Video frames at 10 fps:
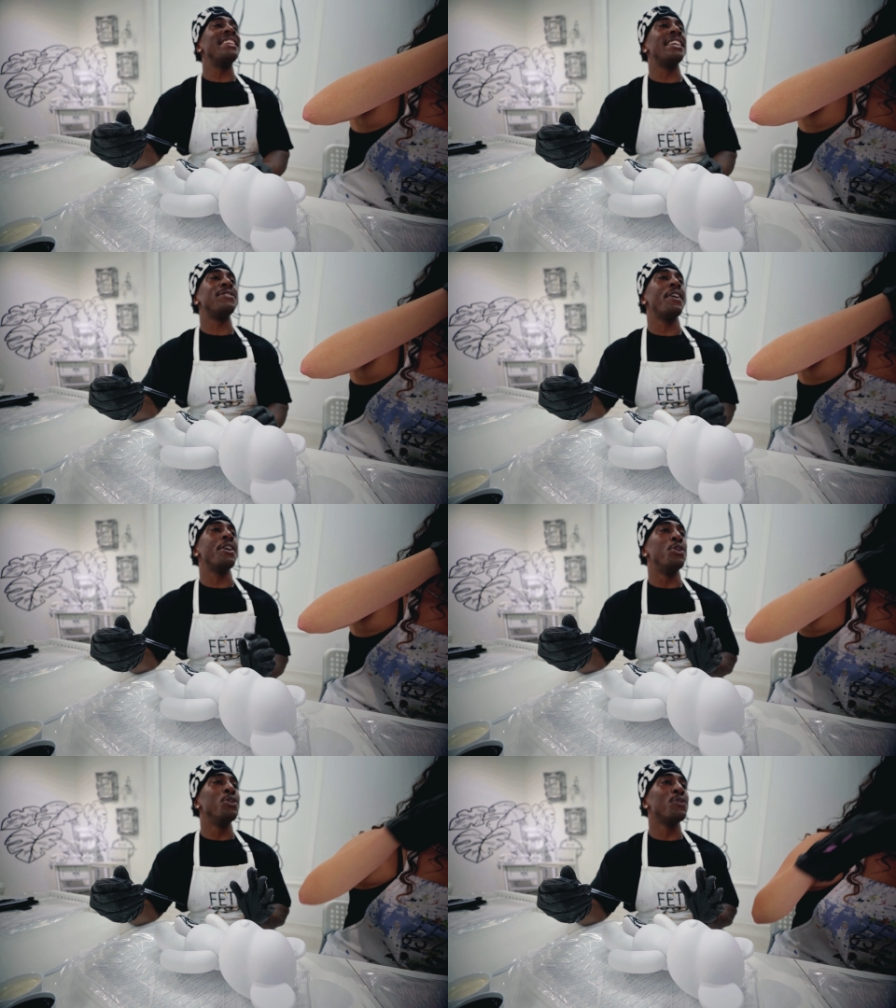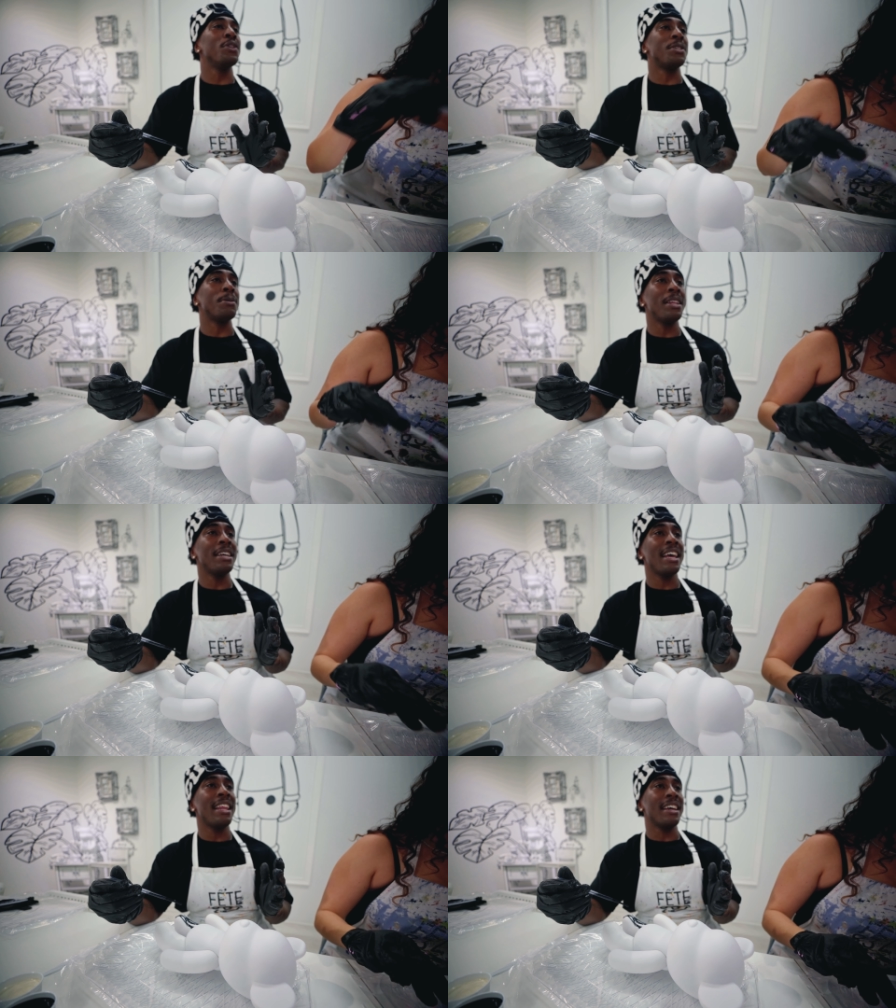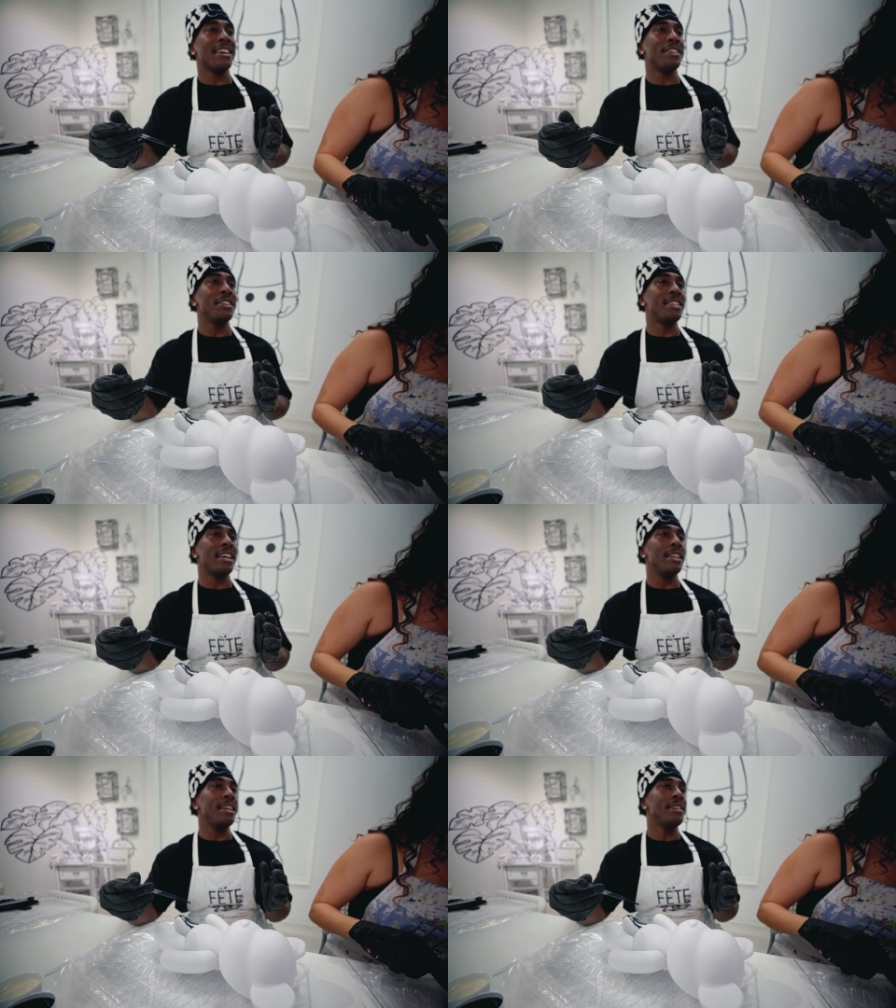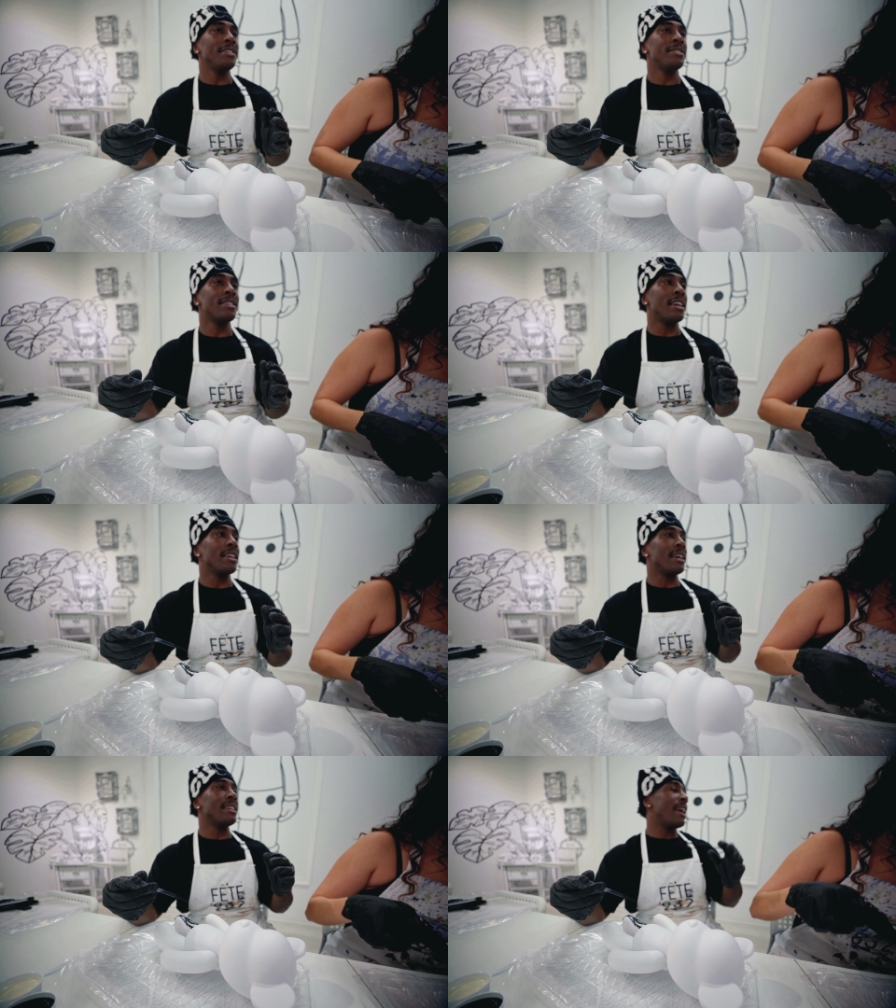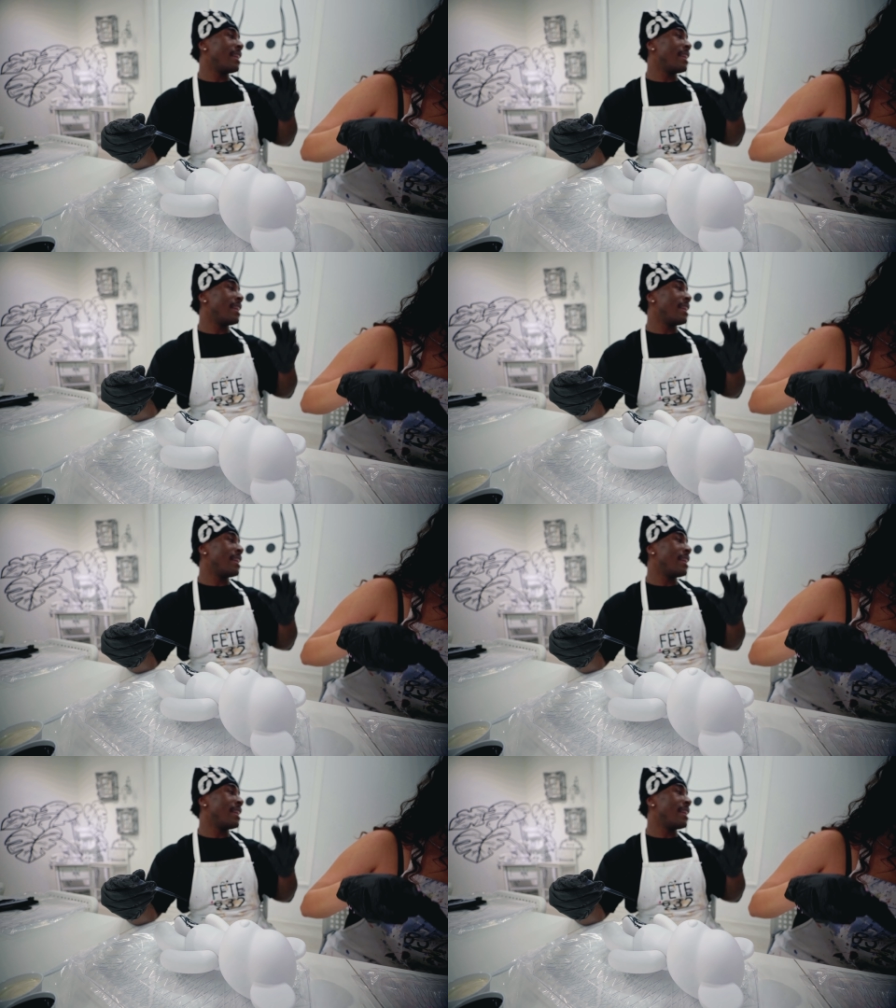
that's very useful or something like that? Like a good technique to get like that,